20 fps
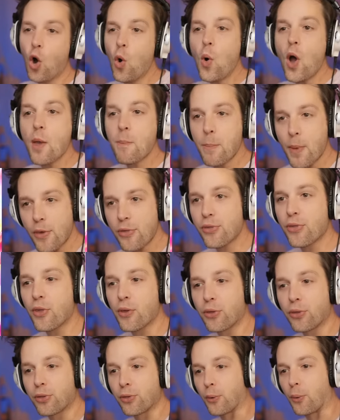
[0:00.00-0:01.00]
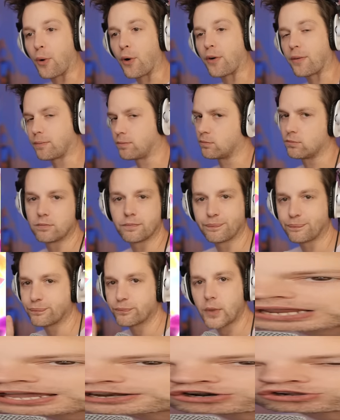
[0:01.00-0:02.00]
oh, I missed this sword.
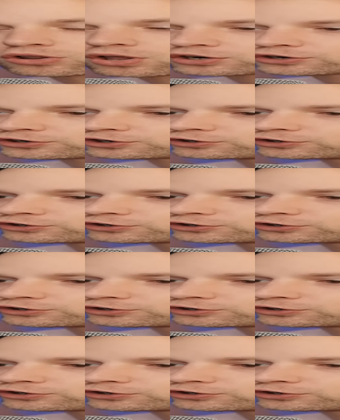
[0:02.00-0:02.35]
I no longer